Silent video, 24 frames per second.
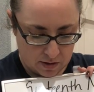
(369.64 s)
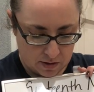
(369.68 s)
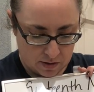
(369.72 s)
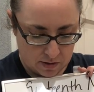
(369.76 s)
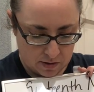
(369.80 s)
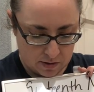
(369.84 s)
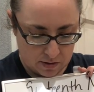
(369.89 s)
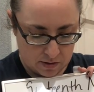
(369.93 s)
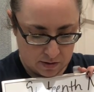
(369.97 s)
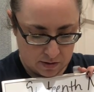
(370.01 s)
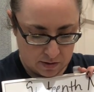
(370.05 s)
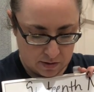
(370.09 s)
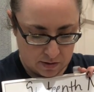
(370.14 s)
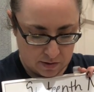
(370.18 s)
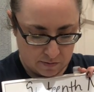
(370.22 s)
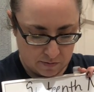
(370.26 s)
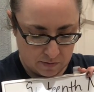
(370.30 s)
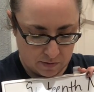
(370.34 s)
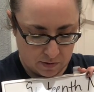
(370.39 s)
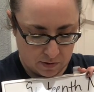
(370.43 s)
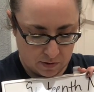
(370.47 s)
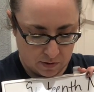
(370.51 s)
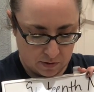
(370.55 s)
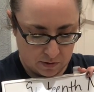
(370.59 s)
This is
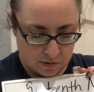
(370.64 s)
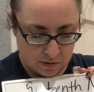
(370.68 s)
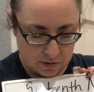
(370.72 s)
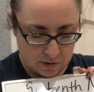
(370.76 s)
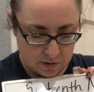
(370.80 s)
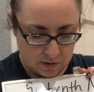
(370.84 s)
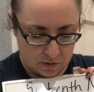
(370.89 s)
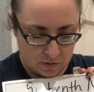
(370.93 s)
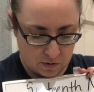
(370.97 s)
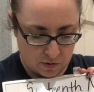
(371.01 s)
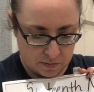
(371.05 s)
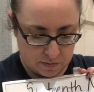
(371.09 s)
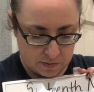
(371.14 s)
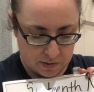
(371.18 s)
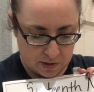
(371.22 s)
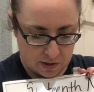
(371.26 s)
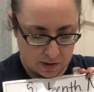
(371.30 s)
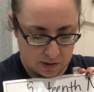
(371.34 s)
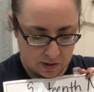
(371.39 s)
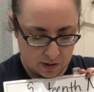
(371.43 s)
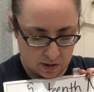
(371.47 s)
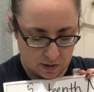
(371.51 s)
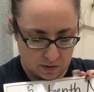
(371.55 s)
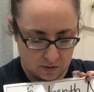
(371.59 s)
difficult to do upside
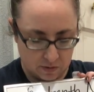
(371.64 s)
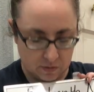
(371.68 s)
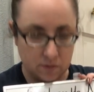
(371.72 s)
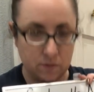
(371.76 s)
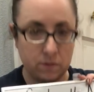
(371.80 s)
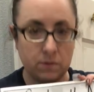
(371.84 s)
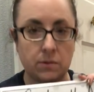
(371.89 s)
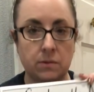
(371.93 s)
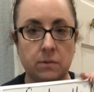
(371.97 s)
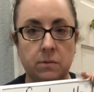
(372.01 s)
down.